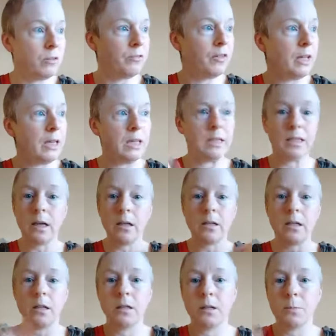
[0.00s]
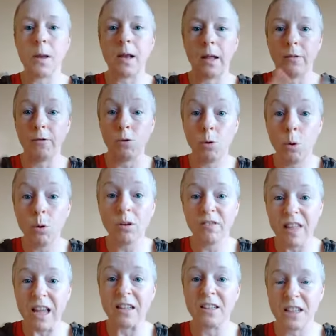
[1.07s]
and feeling and tasting and smelling for all of
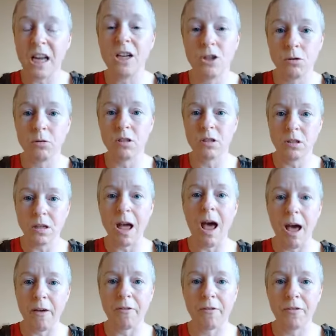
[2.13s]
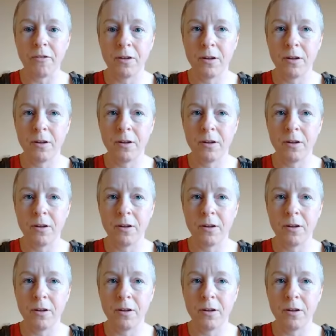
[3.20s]
that dangerous stuff,